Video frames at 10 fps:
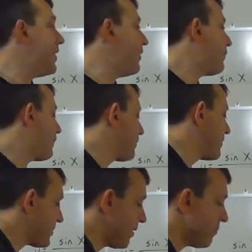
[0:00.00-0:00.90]
if for
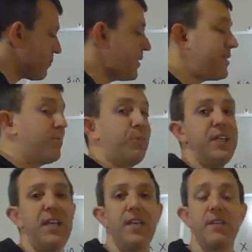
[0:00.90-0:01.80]
some reason
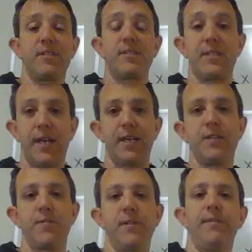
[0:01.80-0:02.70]
we needed a
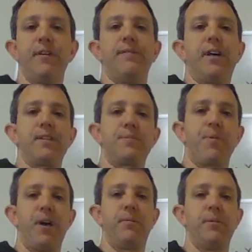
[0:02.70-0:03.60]
second derivative on this
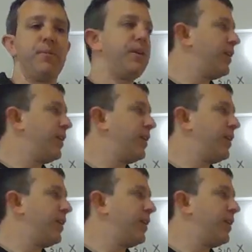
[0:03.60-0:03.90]
problem,